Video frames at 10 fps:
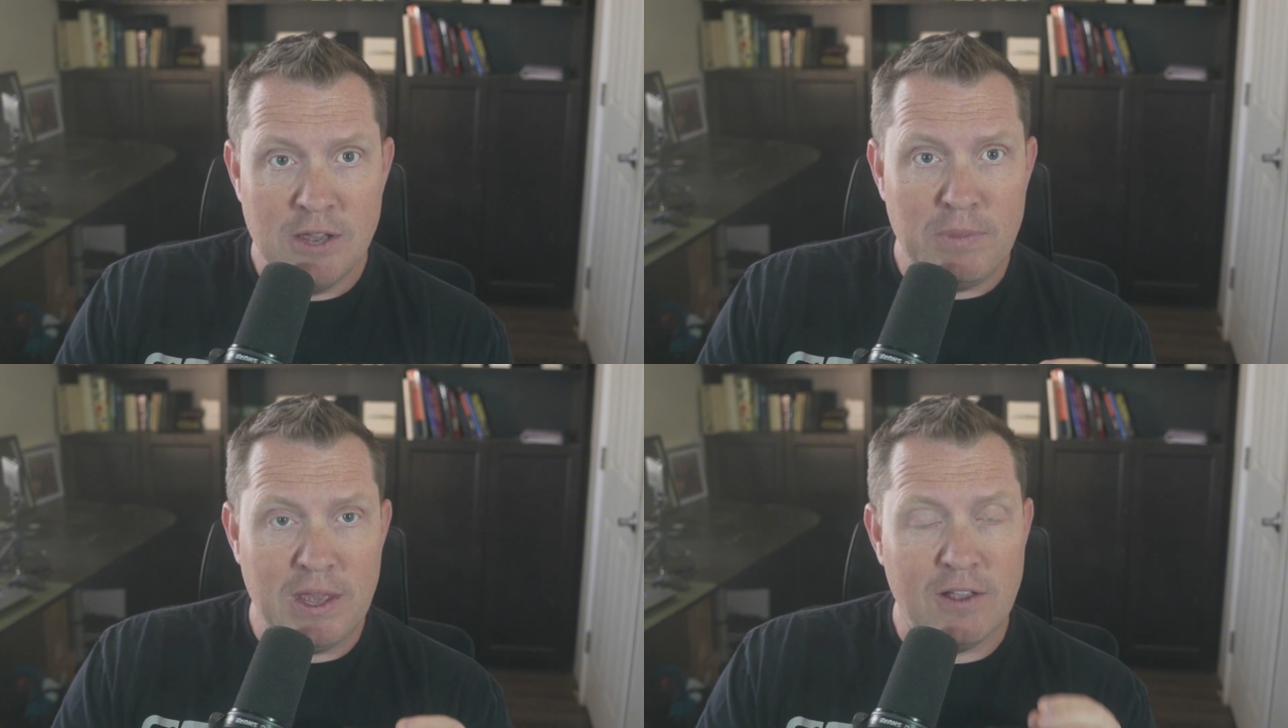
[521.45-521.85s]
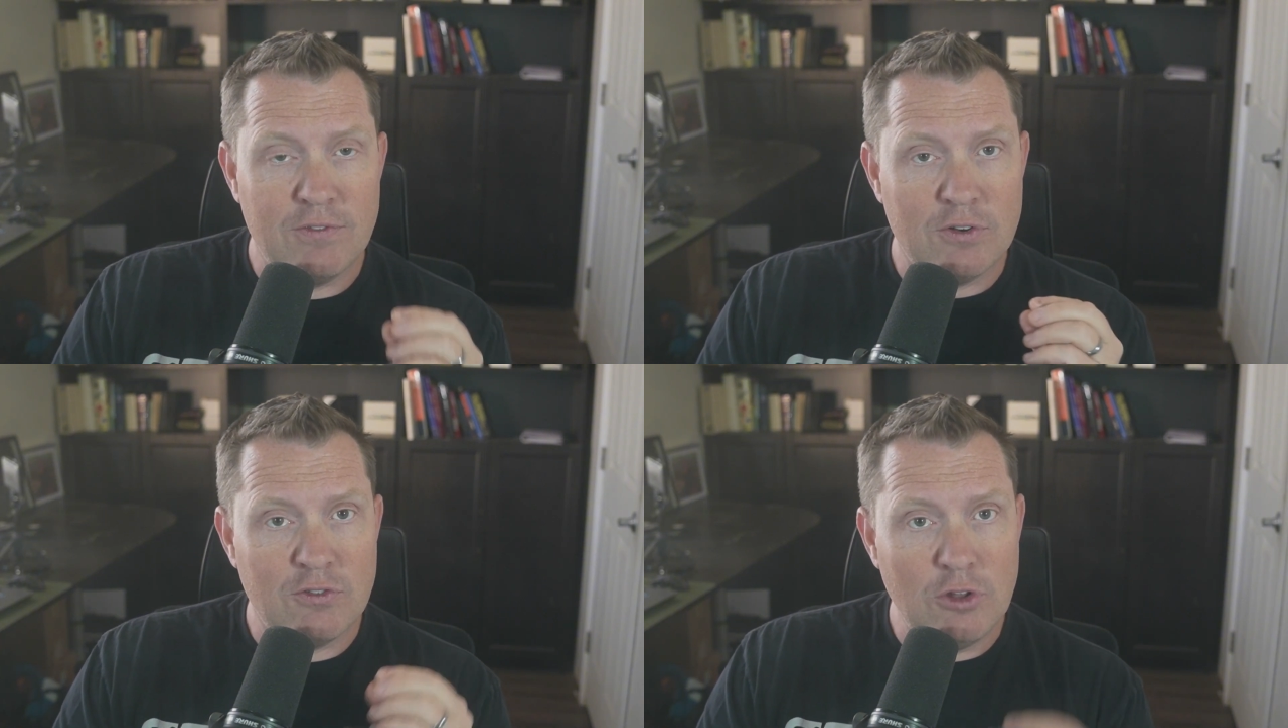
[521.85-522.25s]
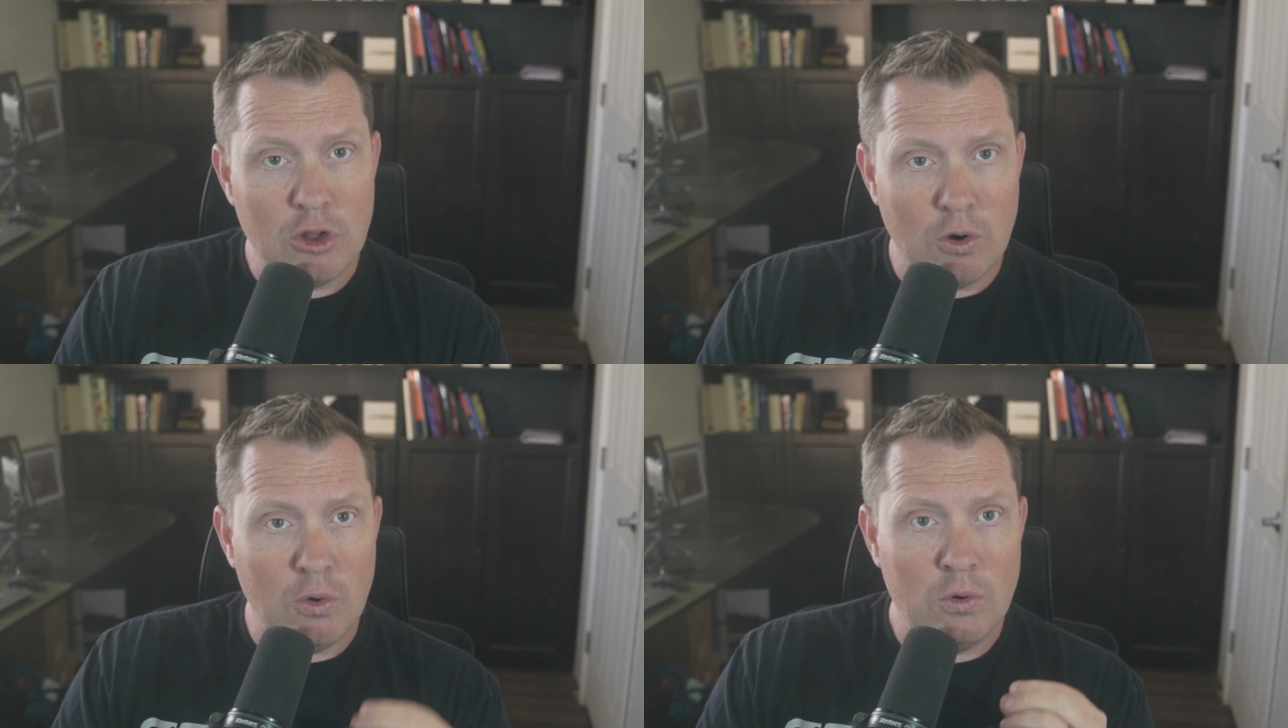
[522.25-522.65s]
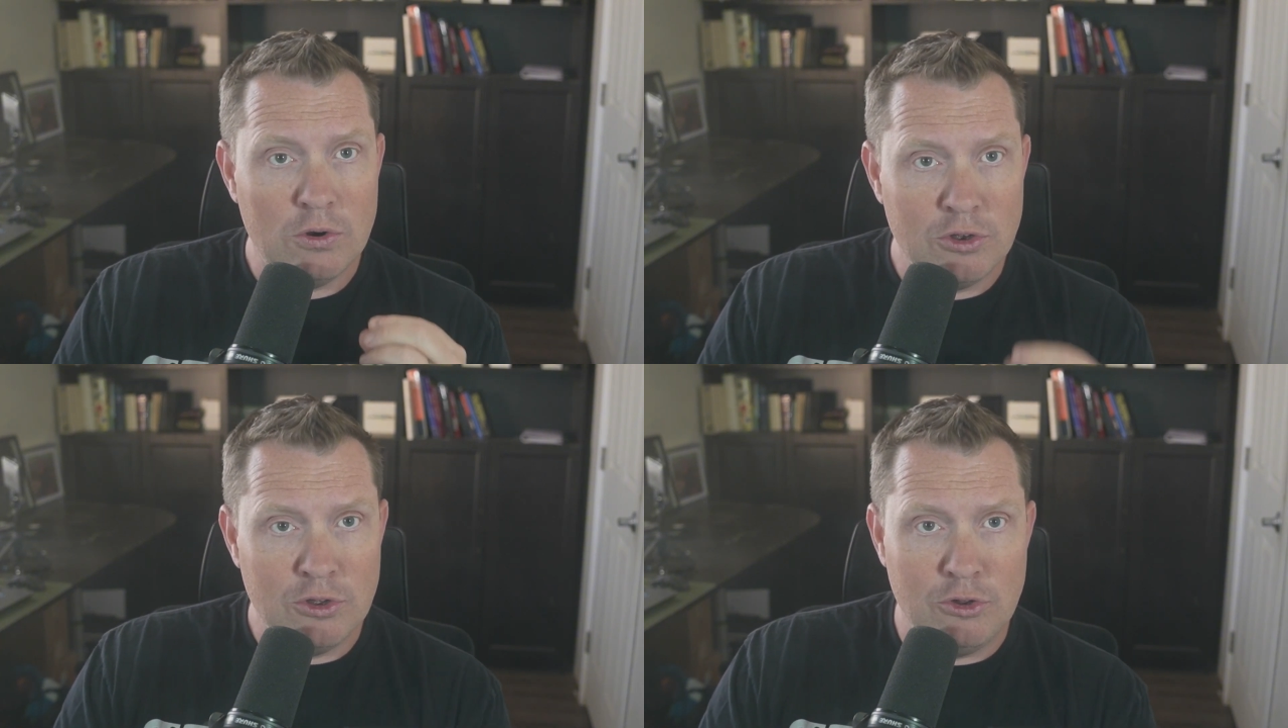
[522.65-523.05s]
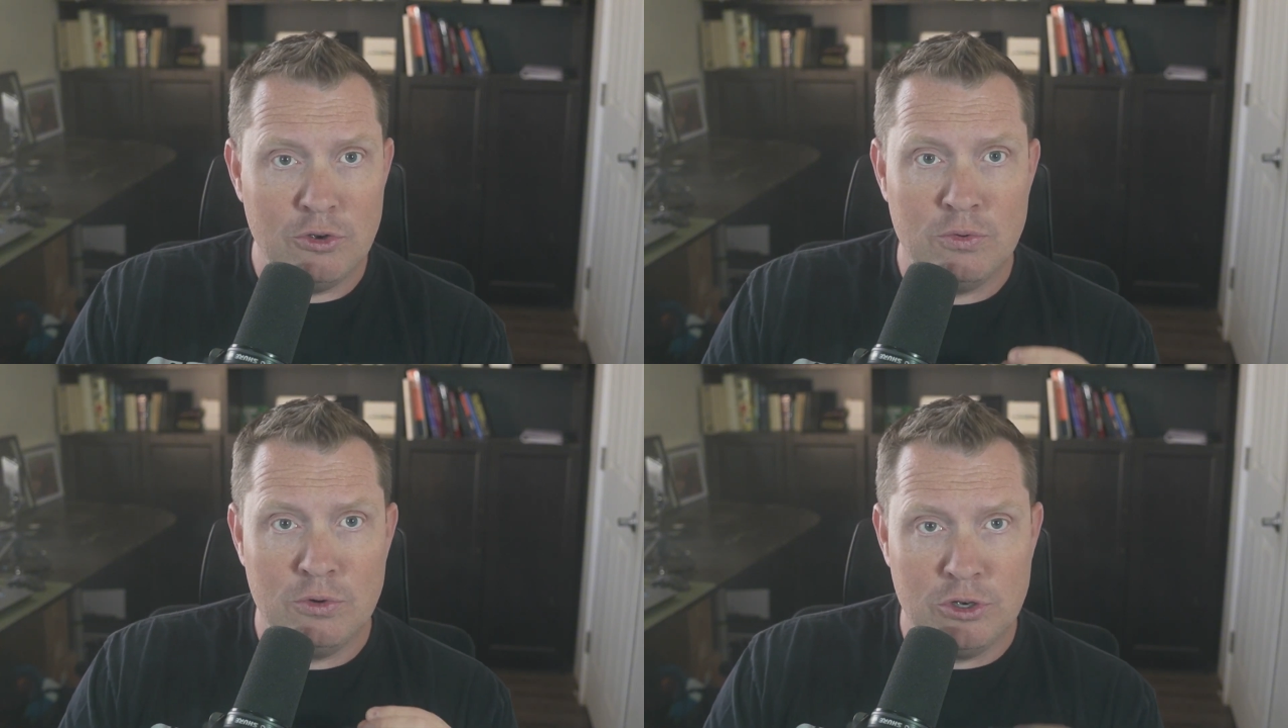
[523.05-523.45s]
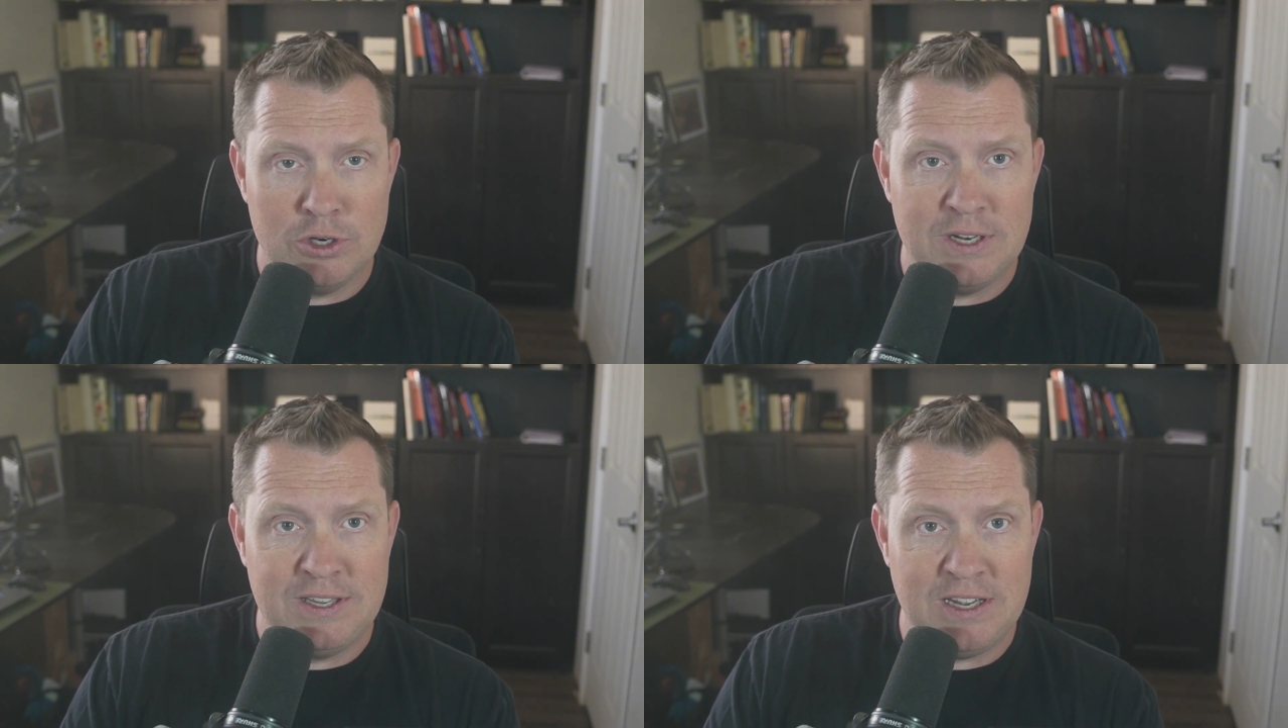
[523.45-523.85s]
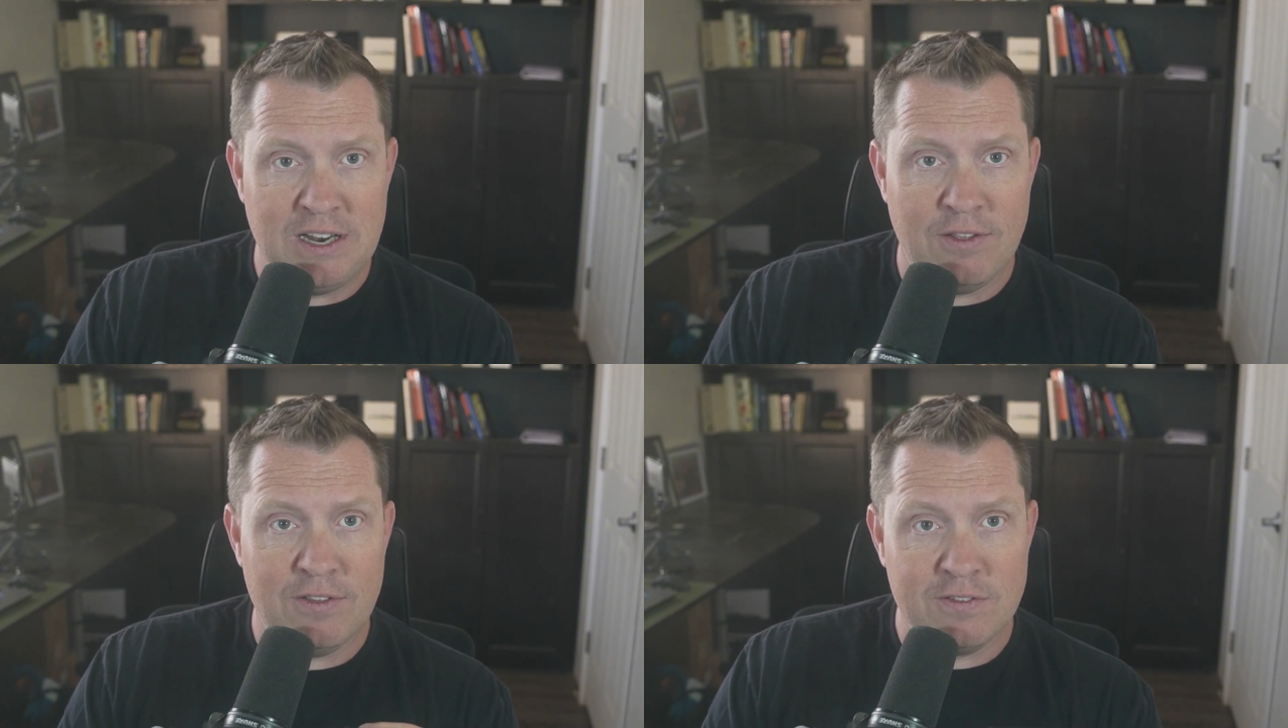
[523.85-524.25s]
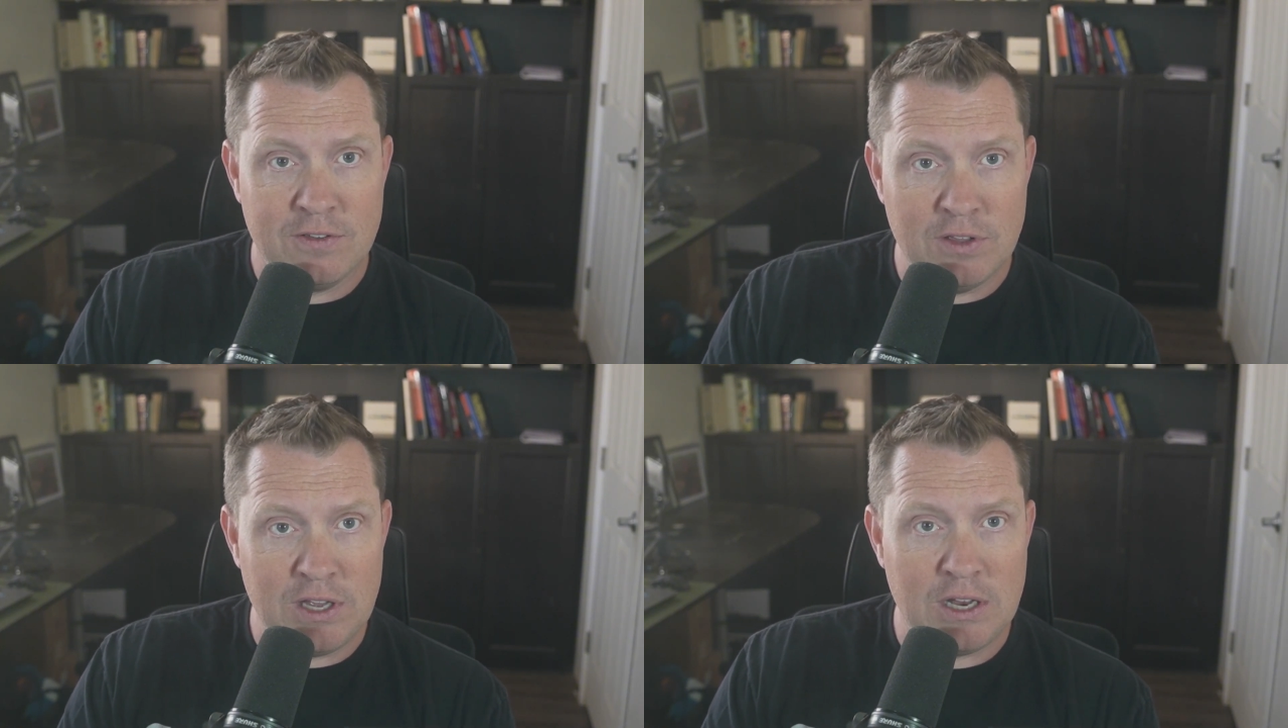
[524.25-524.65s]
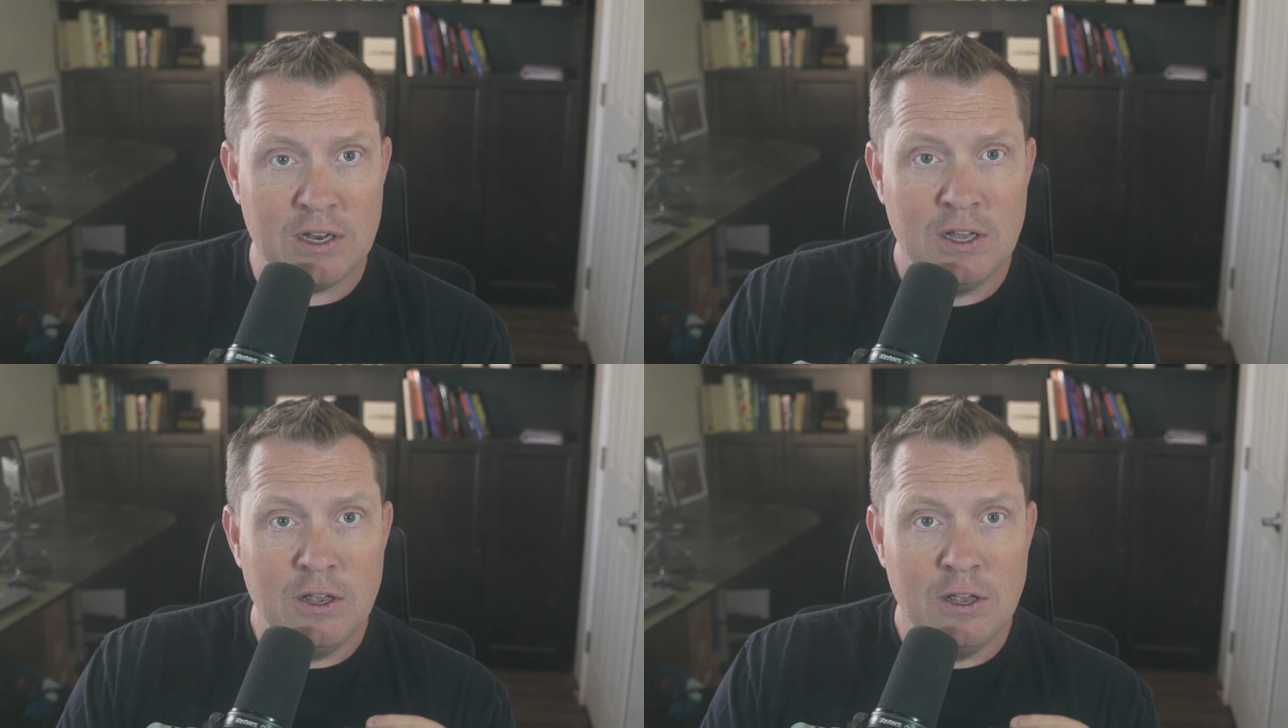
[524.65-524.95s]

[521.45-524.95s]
because there's no new good data that's clean.